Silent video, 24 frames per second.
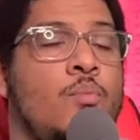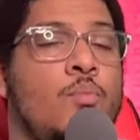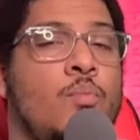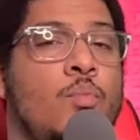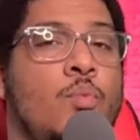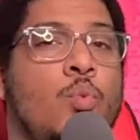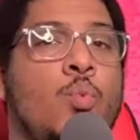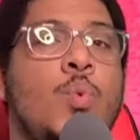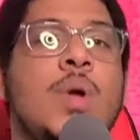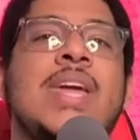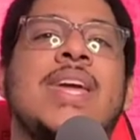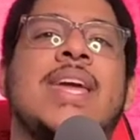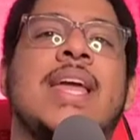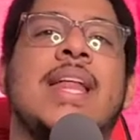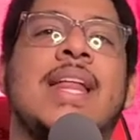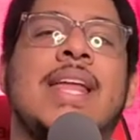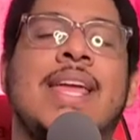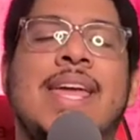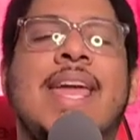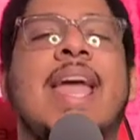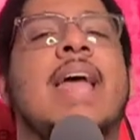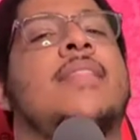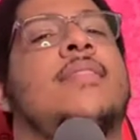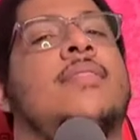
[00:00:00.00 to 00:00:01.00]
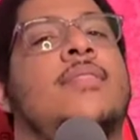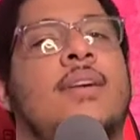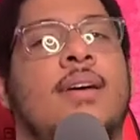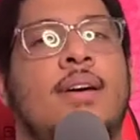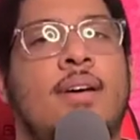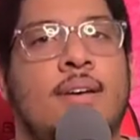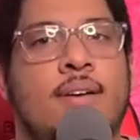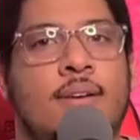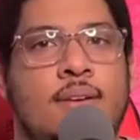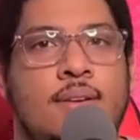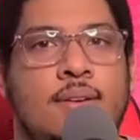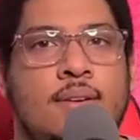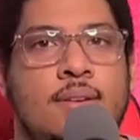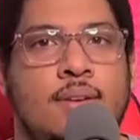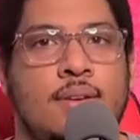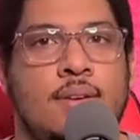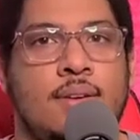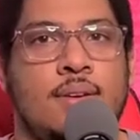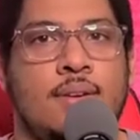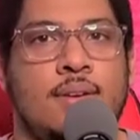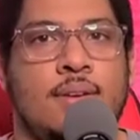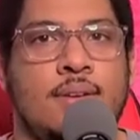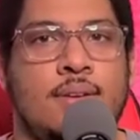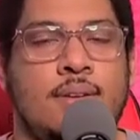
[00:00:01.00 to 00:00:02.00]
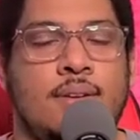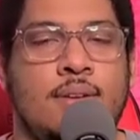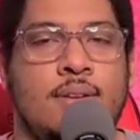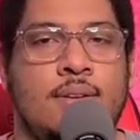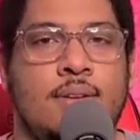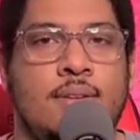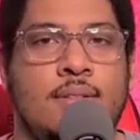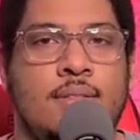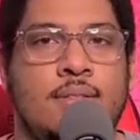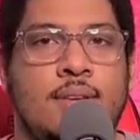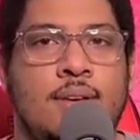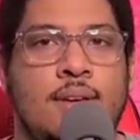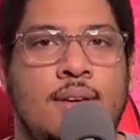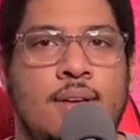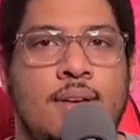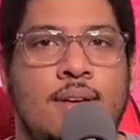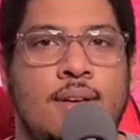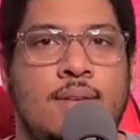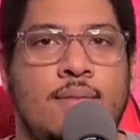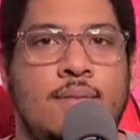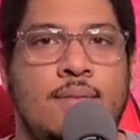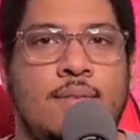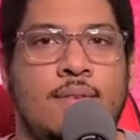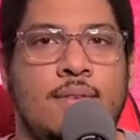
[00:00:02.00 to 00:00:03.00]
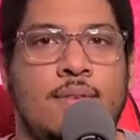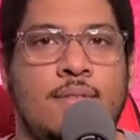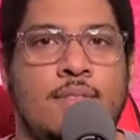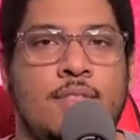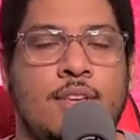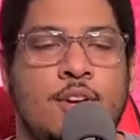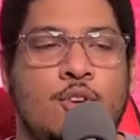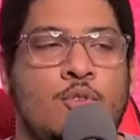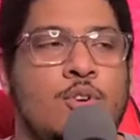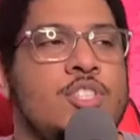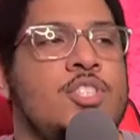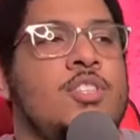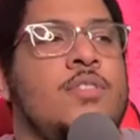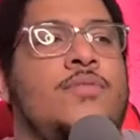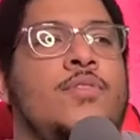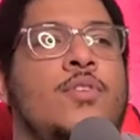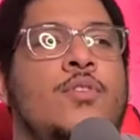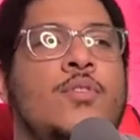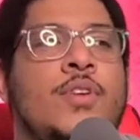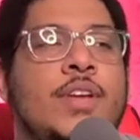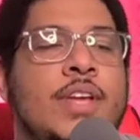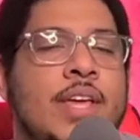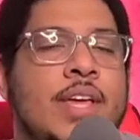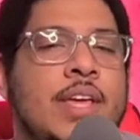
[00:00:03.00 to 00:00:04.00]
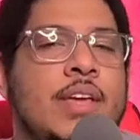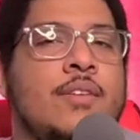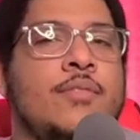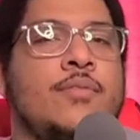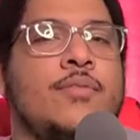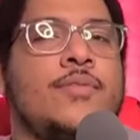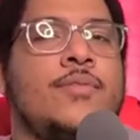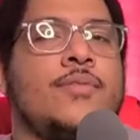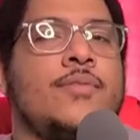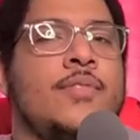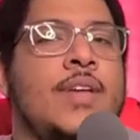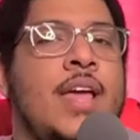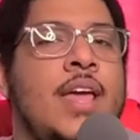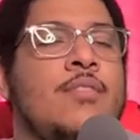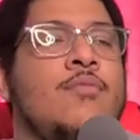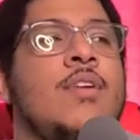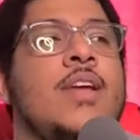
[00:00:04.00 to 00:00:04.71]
we can get the the the Christopher Reeve, Henry